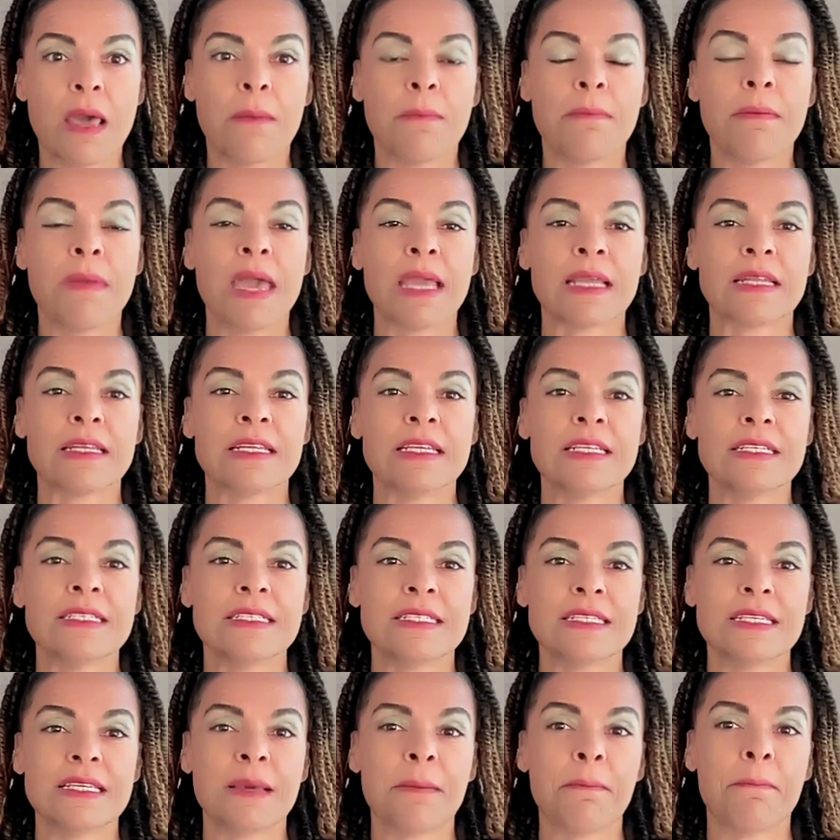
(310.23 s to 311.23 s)

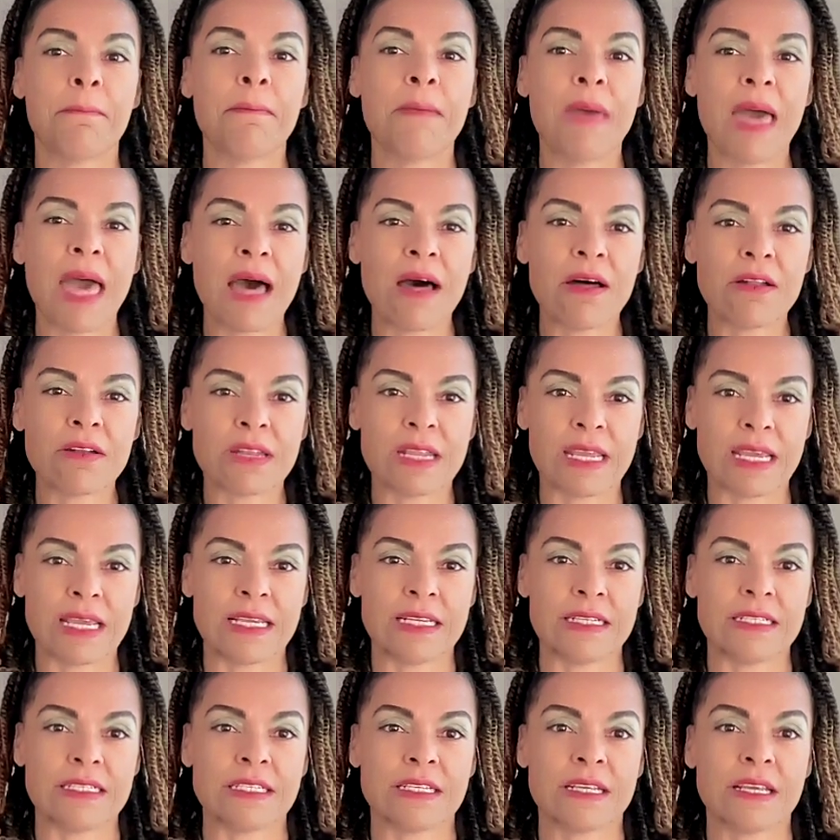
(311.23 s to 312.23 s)
Magnesium
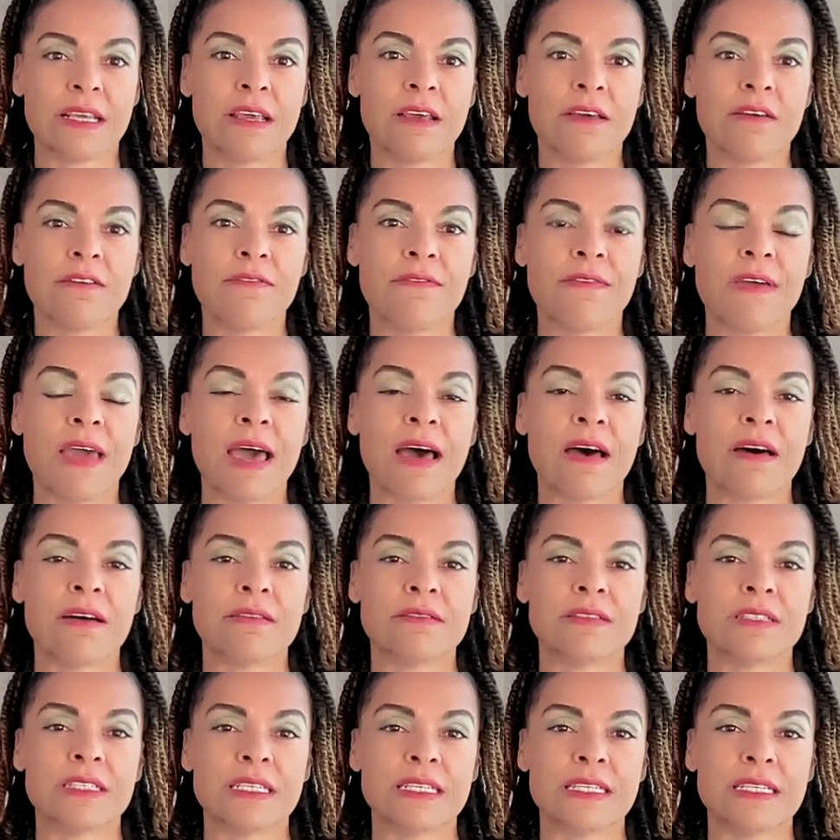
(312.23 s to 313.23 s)
malonate,
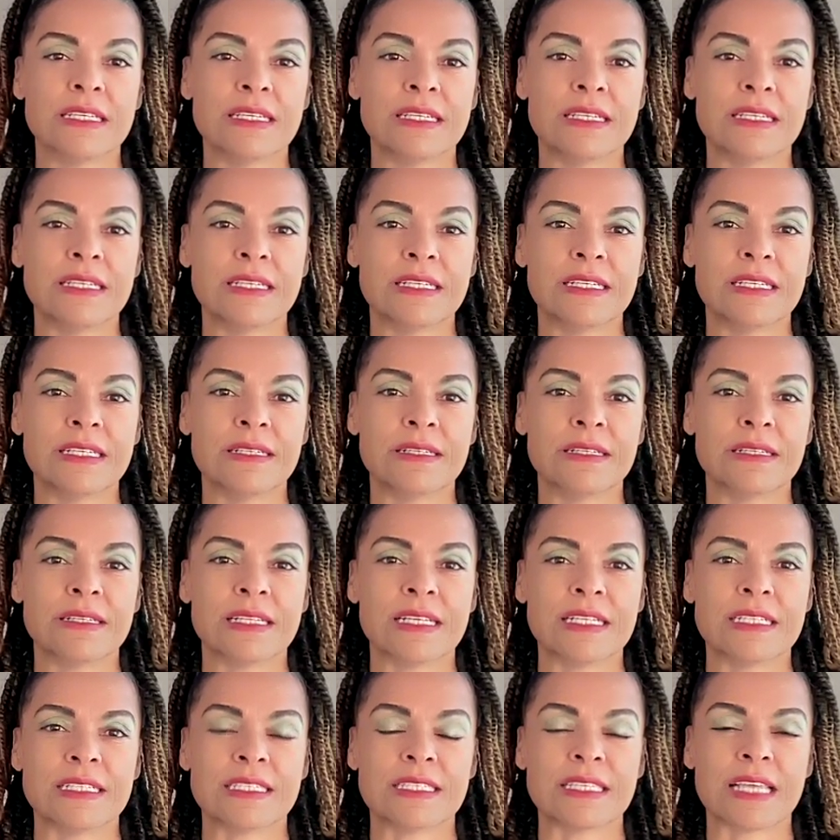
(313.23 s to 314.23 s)
found in,
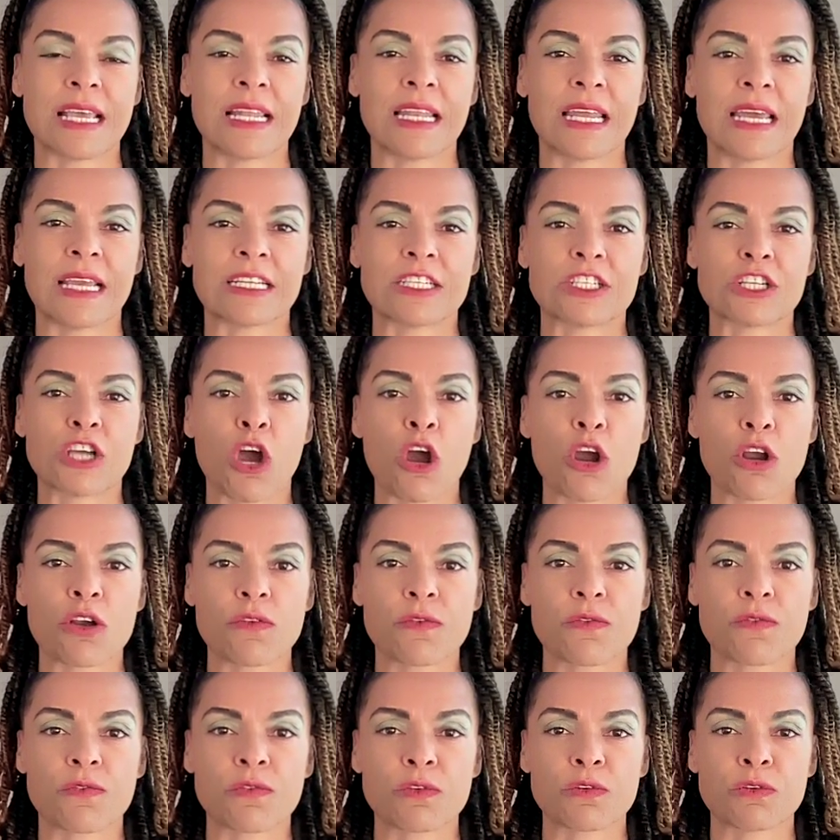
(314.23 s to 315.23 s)
let's say, like
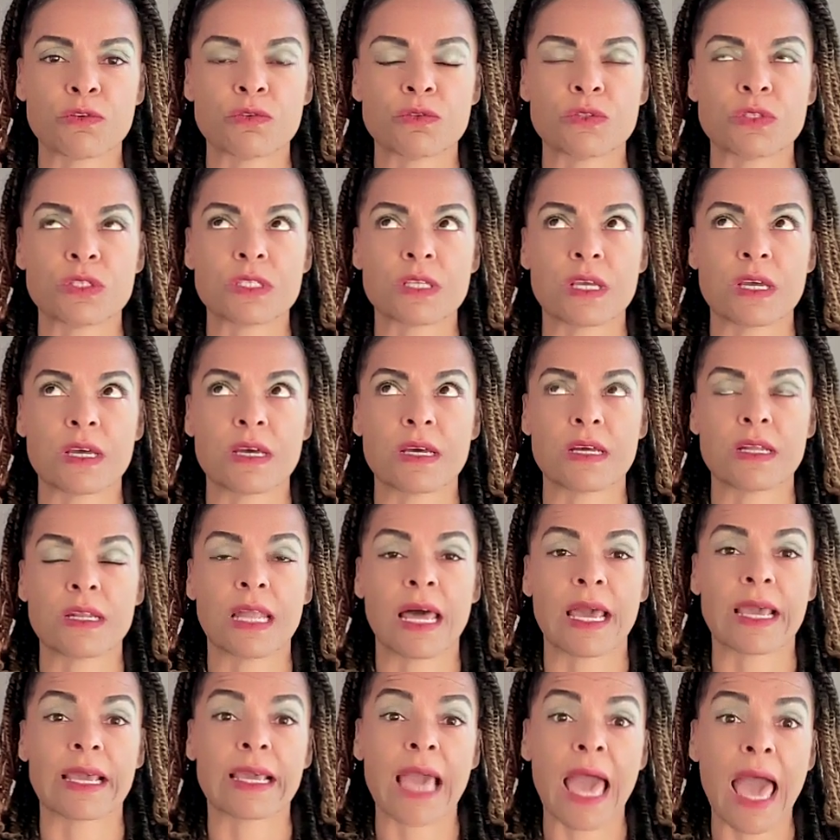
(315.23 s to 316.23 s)
tart fruits,
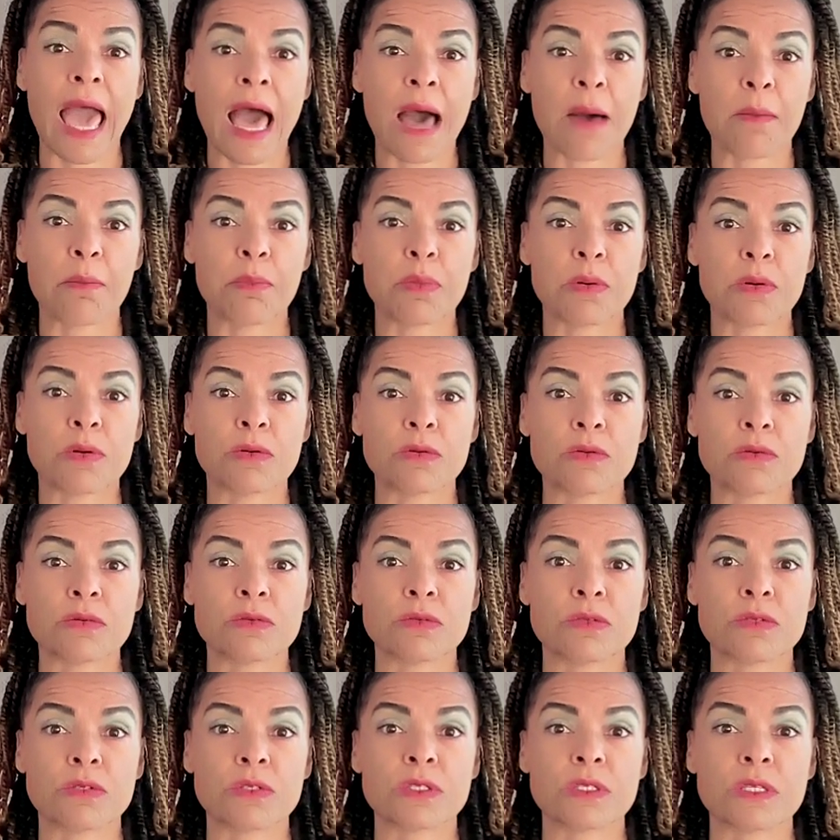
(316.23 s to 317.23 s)
like
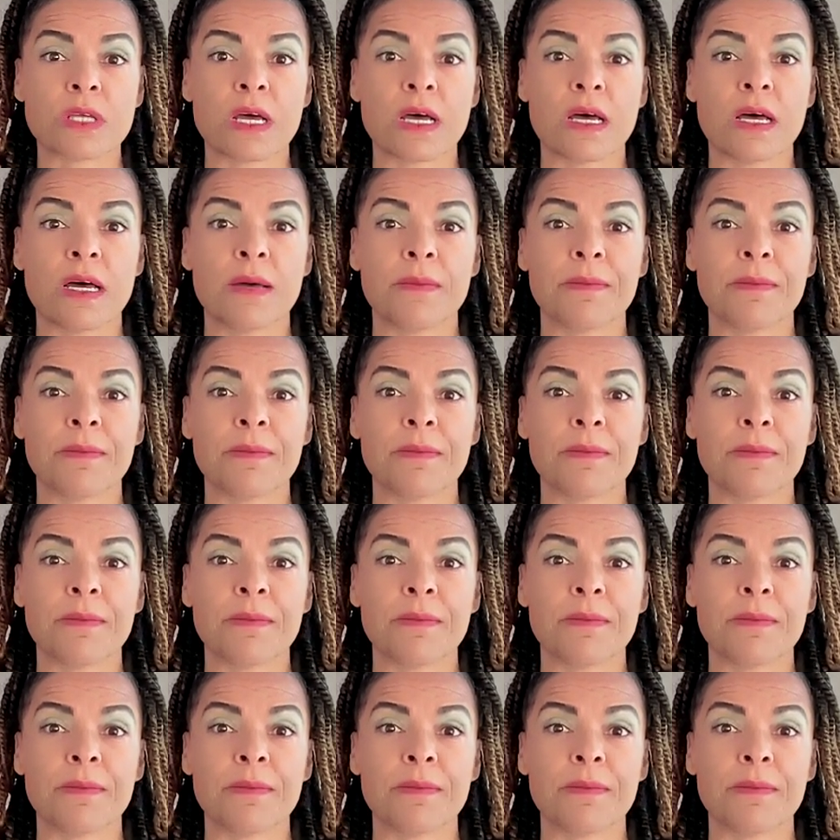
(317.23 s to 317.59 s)
apples,